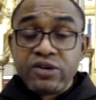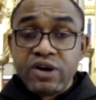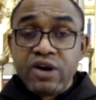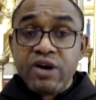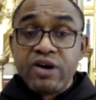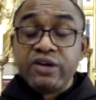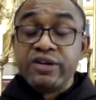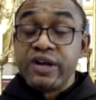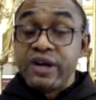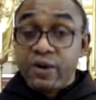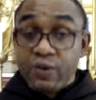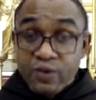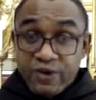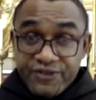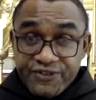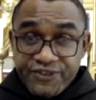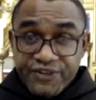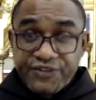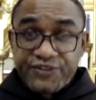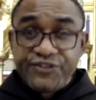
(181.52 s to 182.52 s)
God with
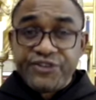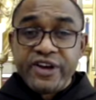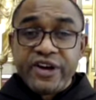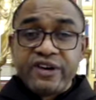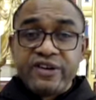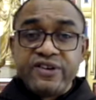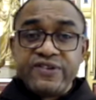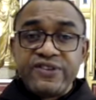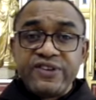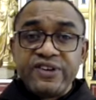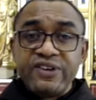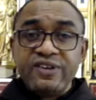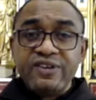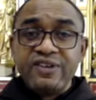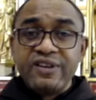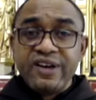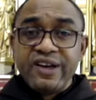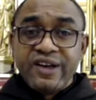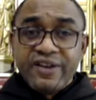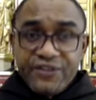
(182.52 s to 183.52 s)
sincerity,
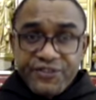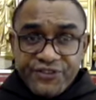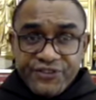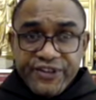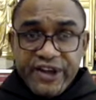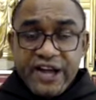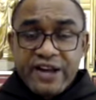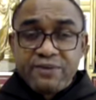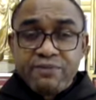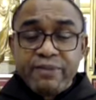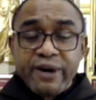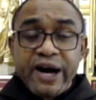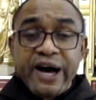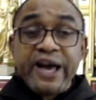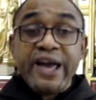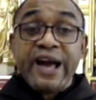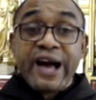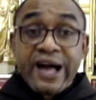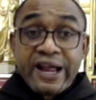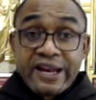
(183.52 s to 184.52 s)
stand by
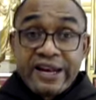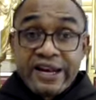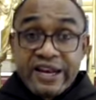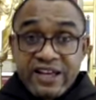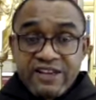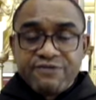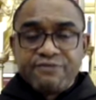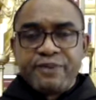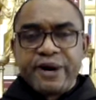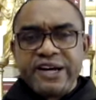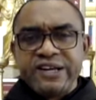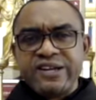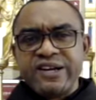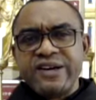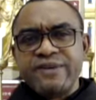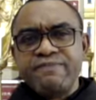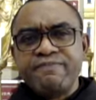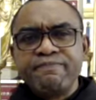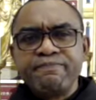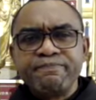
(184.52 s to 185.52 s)
and live by
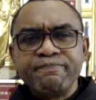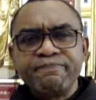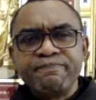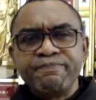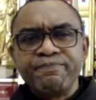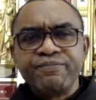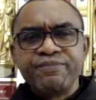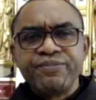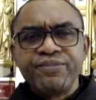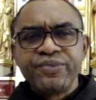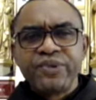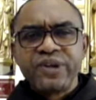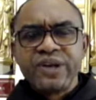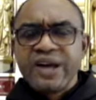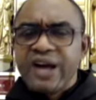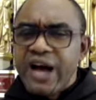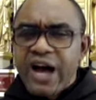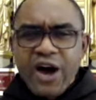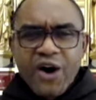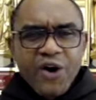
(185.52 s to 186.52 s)
them?
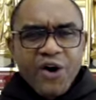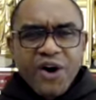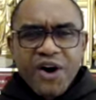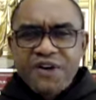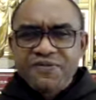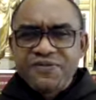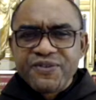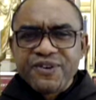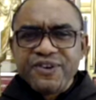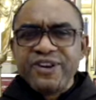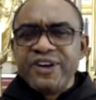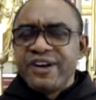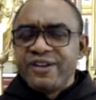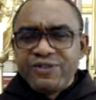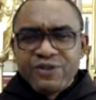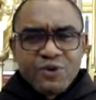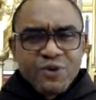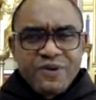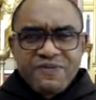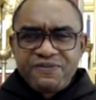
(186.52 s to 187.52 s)
How often do
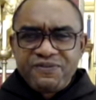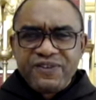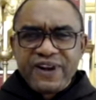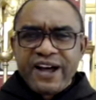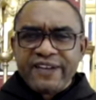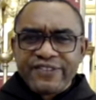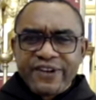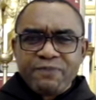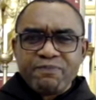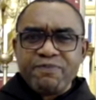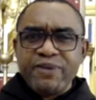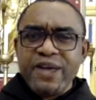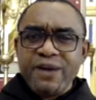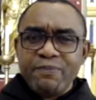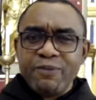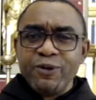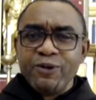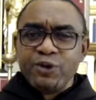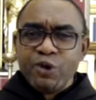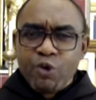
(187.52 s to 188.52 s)
we flatter
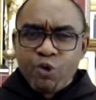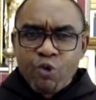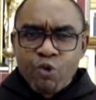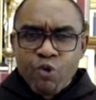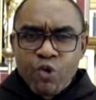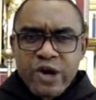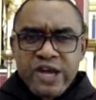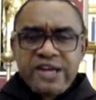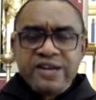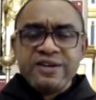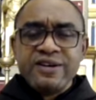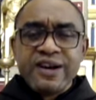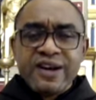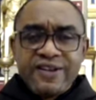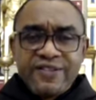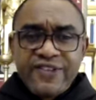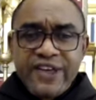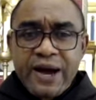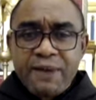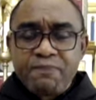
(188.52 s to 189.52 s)
people to win
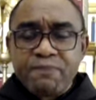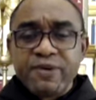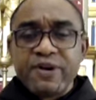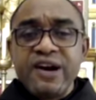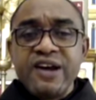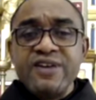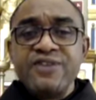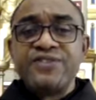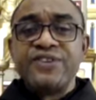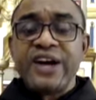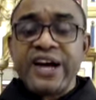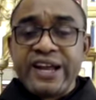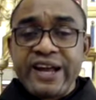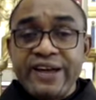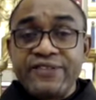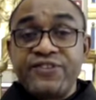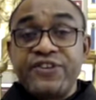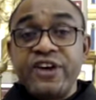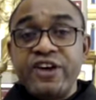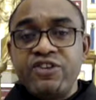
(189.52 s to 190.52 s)
their praise and
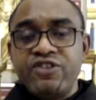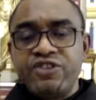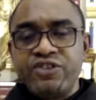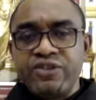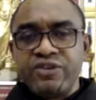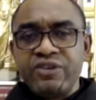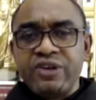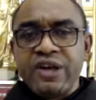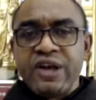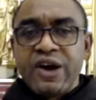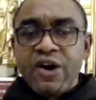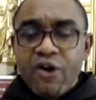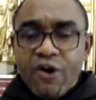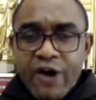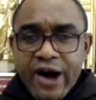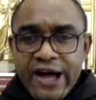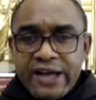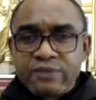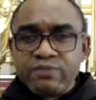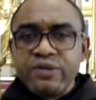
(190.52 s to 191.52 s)
attention or
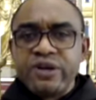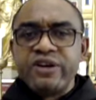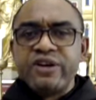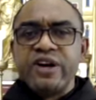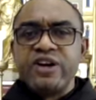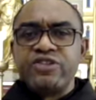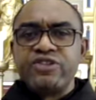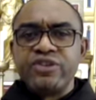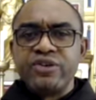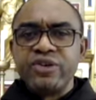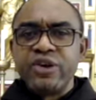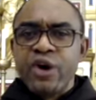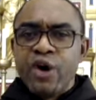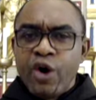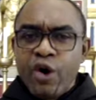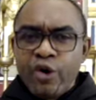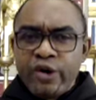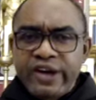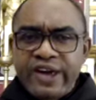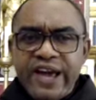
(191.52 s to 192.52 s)
admiration
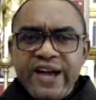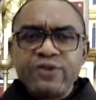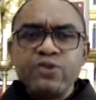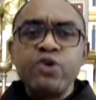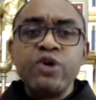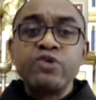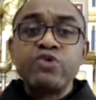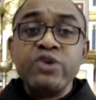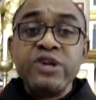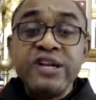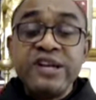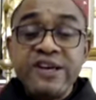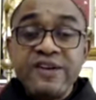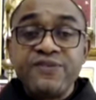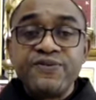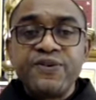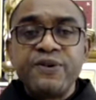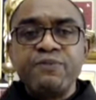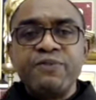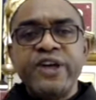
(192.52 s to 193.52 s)
or get what we need
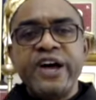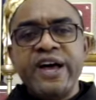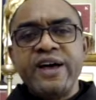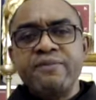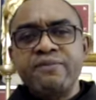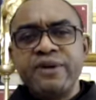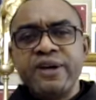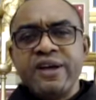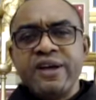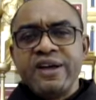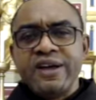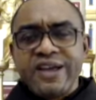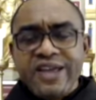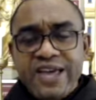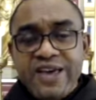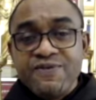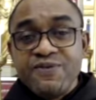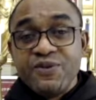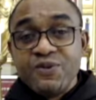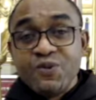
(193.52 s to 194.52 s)
from them,
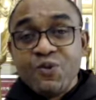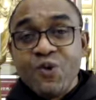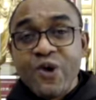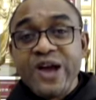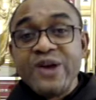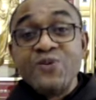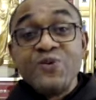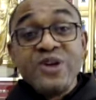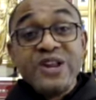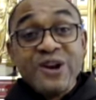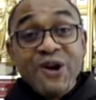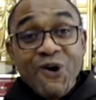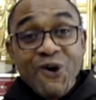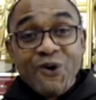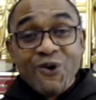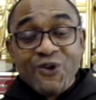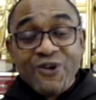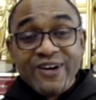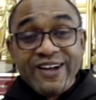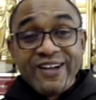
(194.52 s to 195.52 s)
even when we
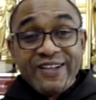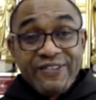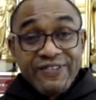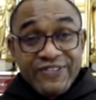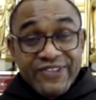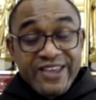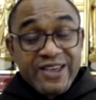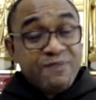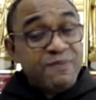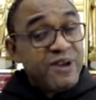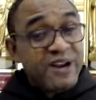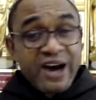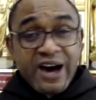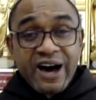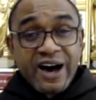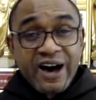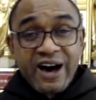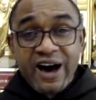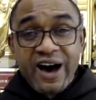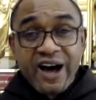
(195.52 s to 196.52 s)
know deep in our
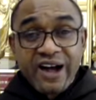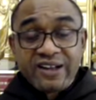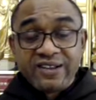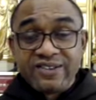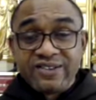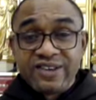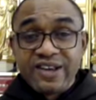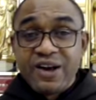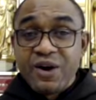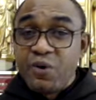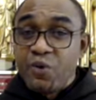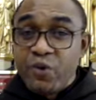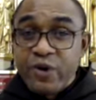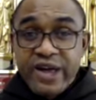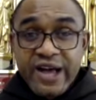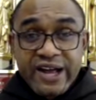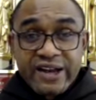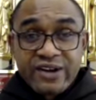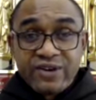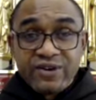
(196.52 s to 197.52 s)
hearts we
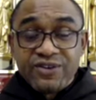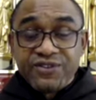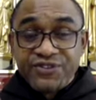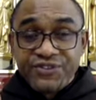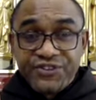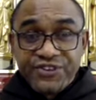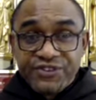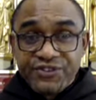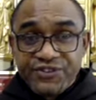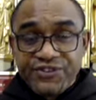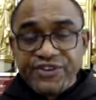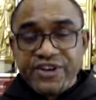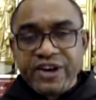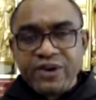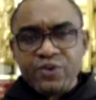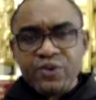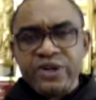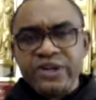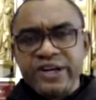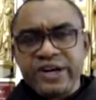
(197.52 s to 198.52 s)
are not sincere
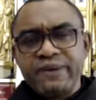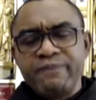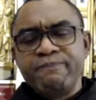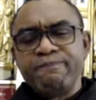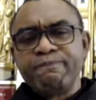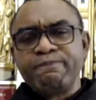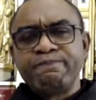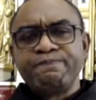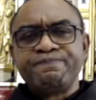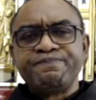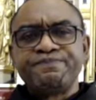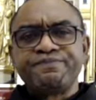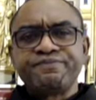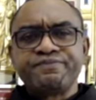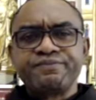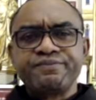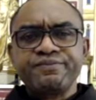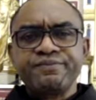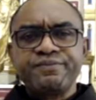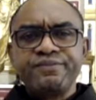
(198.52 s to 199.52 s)
with them?
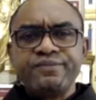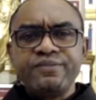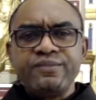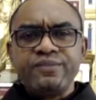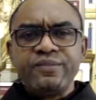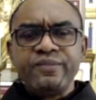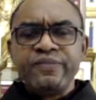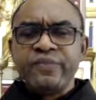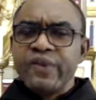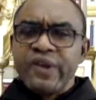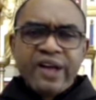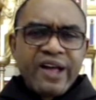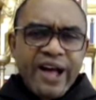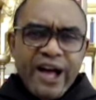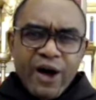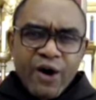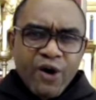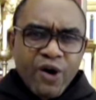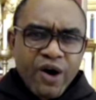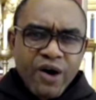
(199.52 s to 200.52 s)

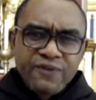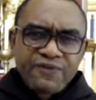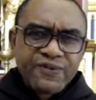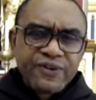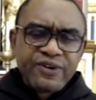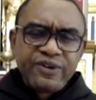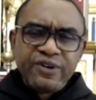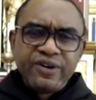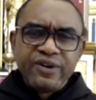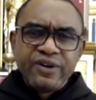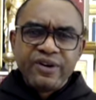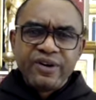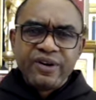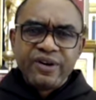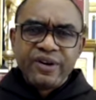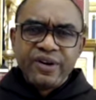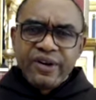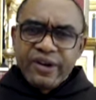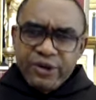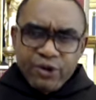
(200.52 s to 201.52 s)
How often
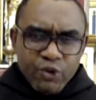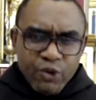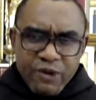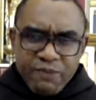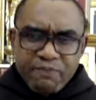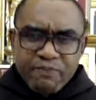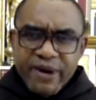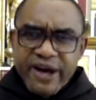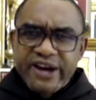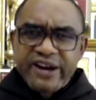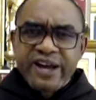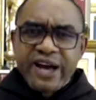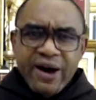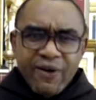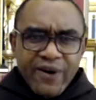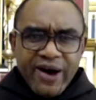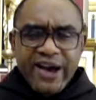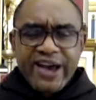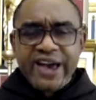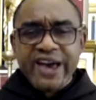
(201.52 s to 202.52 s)
do we bury
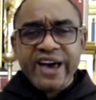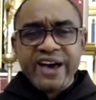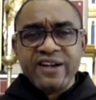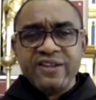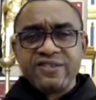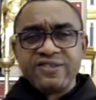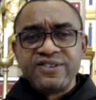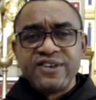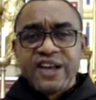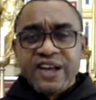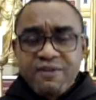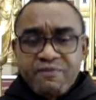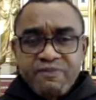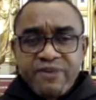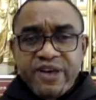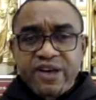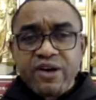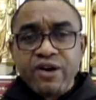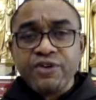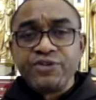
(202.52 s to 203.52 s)
our heads
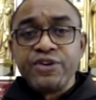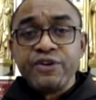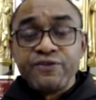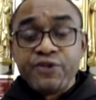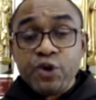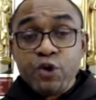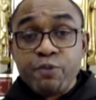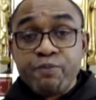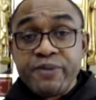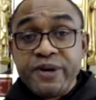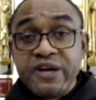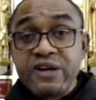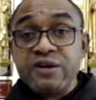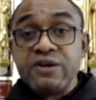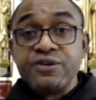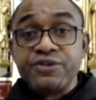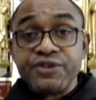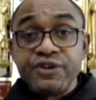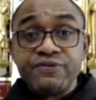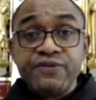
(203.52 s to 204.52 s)
because of the
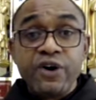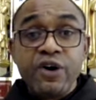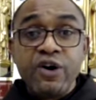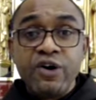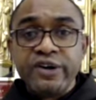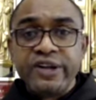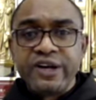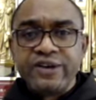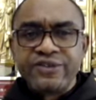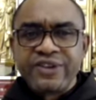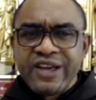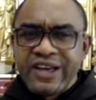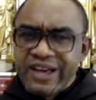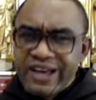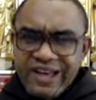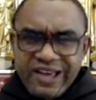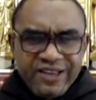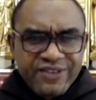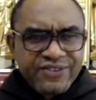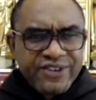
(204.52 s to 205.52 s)
opinions of others
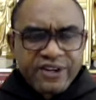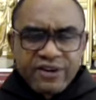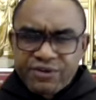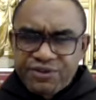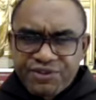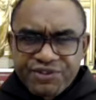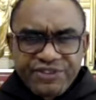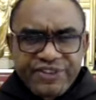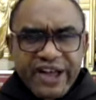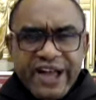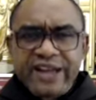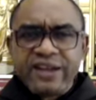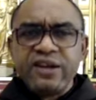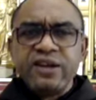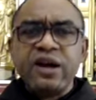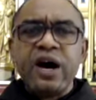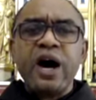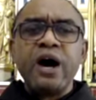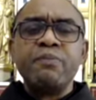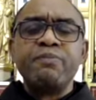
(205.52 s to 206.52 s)
instead of standing
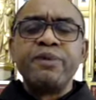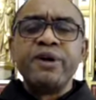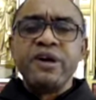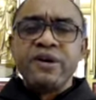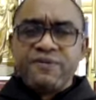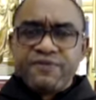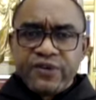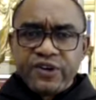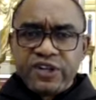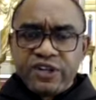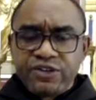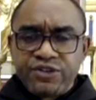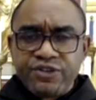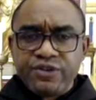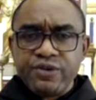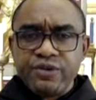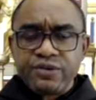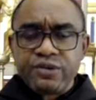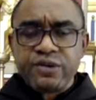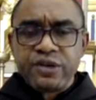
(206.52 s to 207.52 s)
up for the
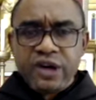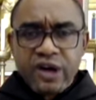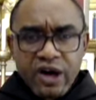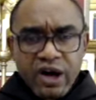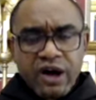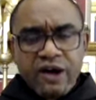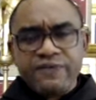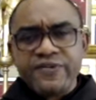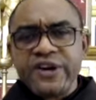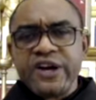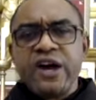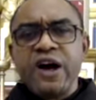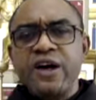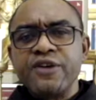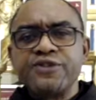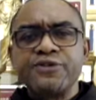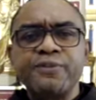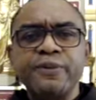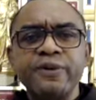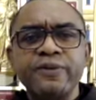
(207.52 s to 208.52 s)
truth of the
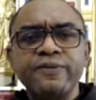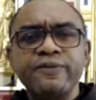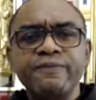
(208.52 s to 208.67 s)
gospel?